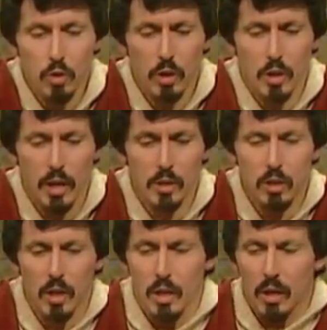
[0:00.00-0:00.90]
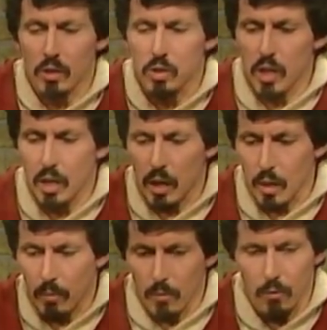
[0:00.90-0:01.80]
water glass and setting it
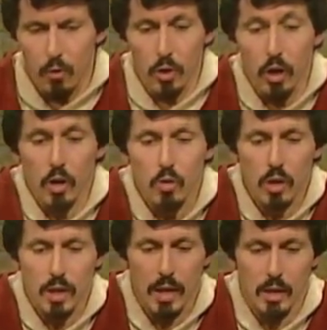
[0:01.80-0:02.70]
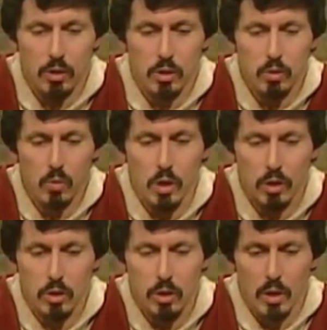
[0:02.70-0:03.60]
up for the whole class to
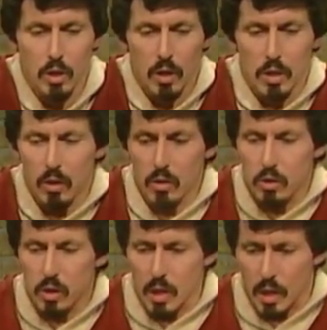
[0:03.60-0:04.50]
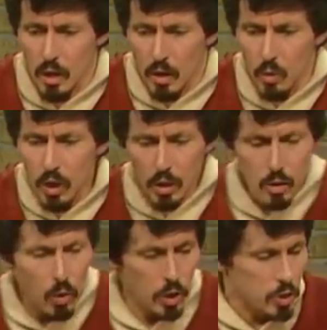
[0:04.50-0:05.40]
watch. There it is there. We're going
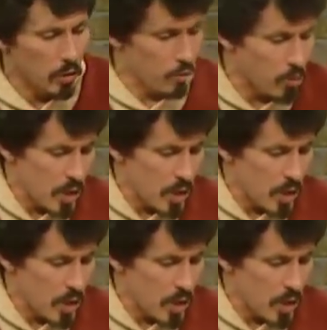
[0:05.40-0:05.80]
to watch it for